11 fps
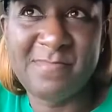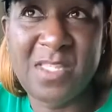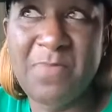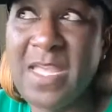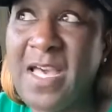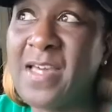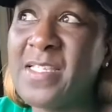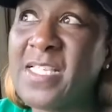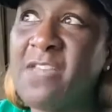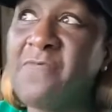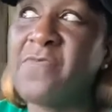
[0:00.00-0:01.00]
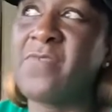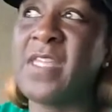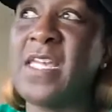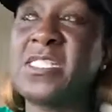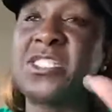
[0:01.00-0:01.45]
To be honest, every
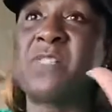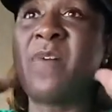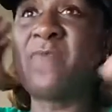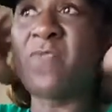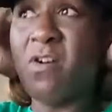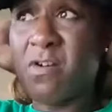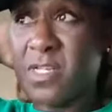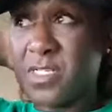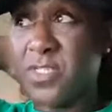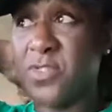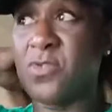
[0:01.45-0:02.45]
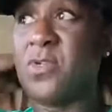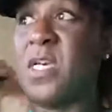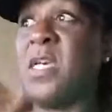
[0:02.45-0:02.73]
relationship I've gone into,